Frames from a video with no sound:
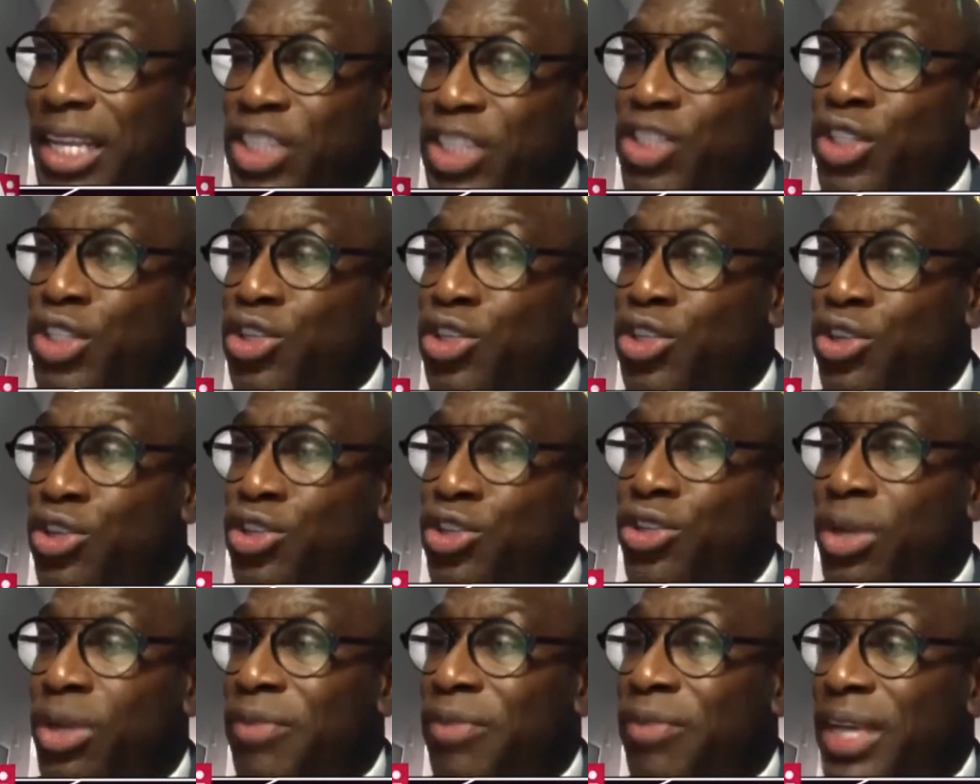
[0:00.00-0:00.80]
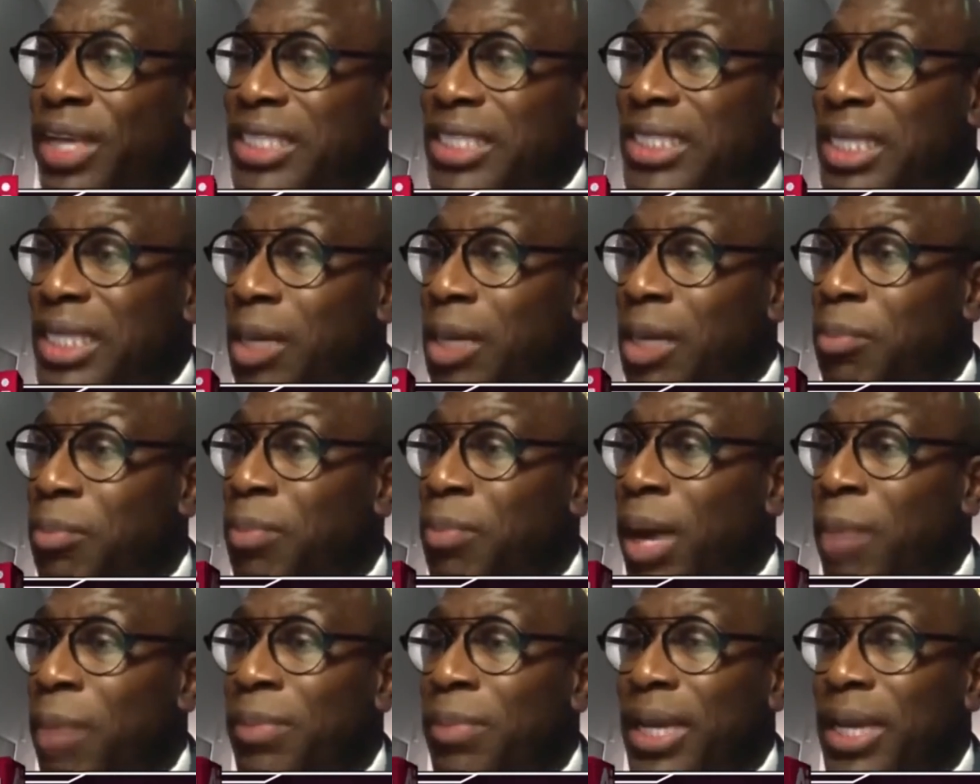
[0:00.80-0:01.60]
Institutional Investor
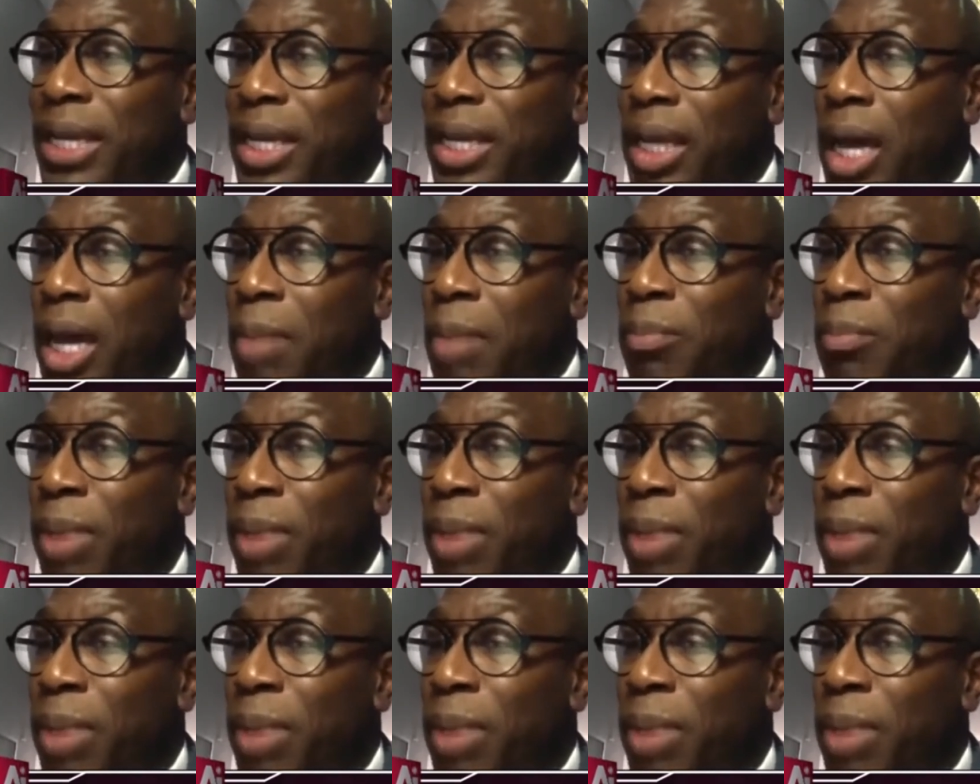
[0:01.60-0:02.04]
Public